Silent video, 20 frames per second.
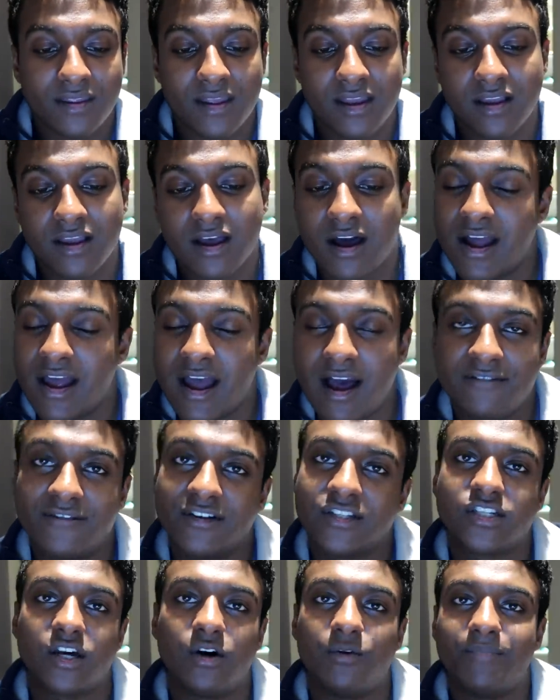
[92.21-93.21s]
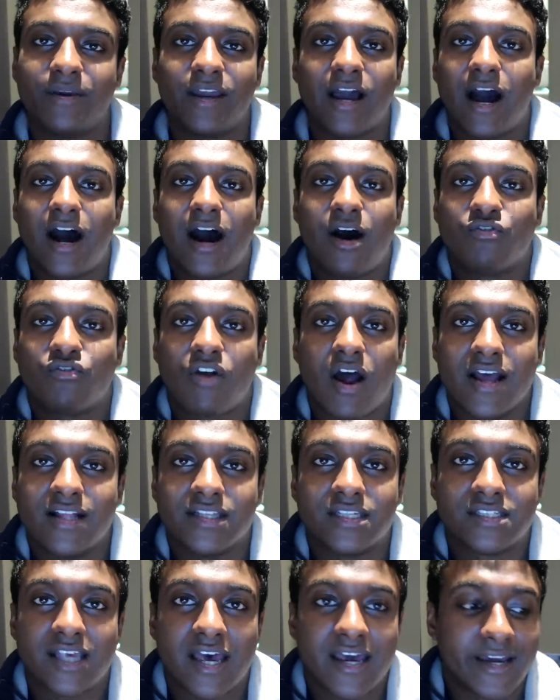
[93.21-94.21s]
And Kai Havertz, I'll be outright
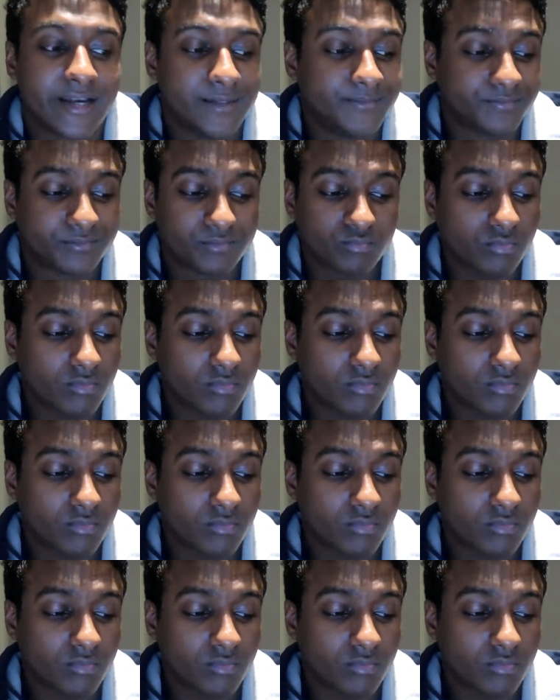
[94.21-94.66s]
and say it,